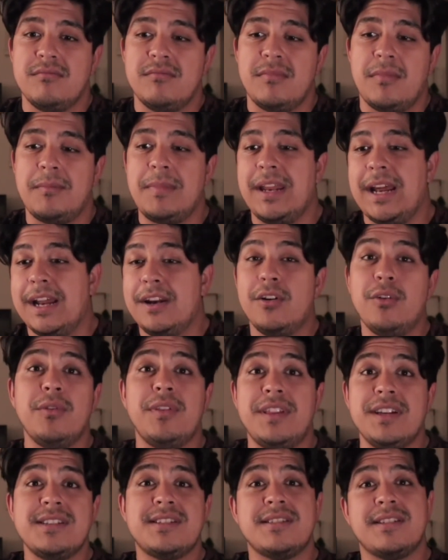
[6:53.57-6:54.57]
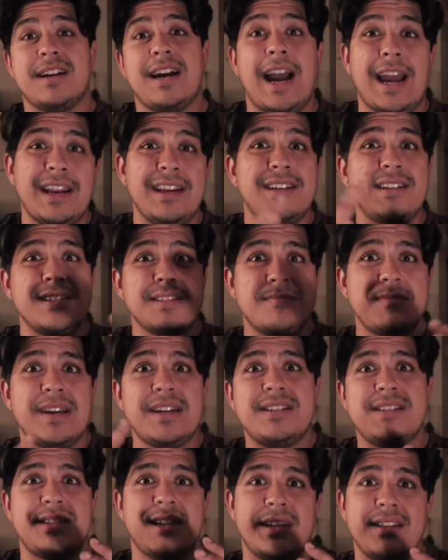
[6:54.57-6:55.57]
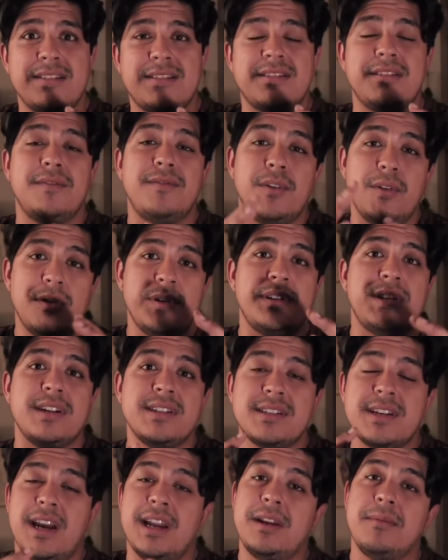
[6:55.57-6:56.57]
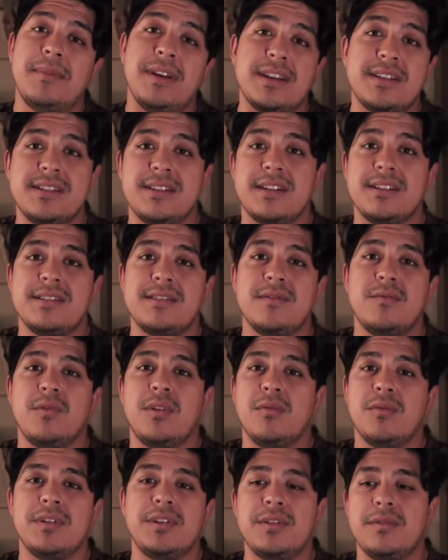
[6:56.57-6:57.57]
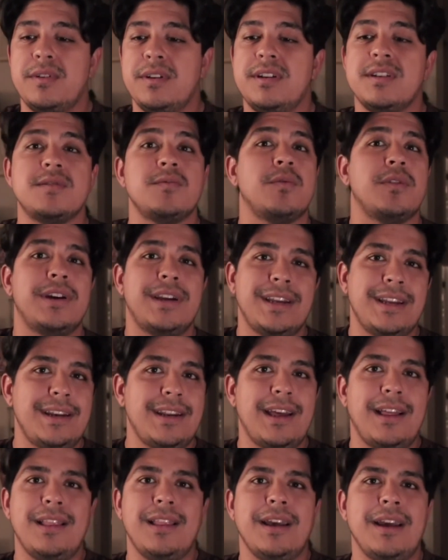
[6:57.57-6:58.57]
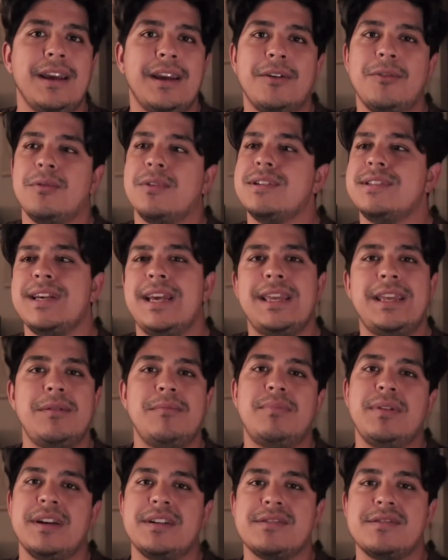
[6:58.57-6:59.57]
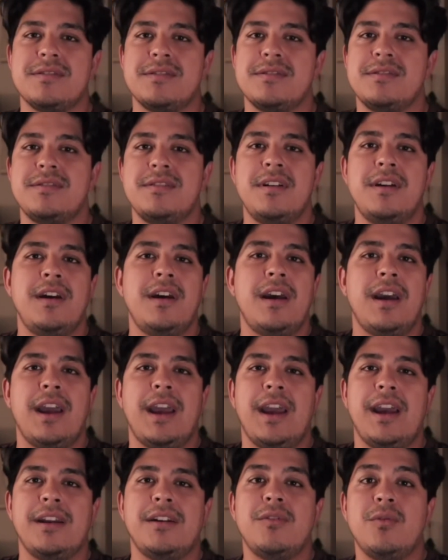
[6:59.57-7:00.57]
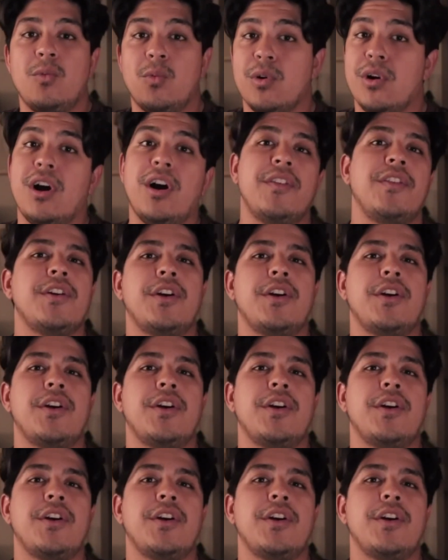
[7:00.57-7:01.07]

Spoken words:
I know this kind of does make sense. The photo does kind of make sense of what we're doing because we're in LA, we're taking pictures, and we're on the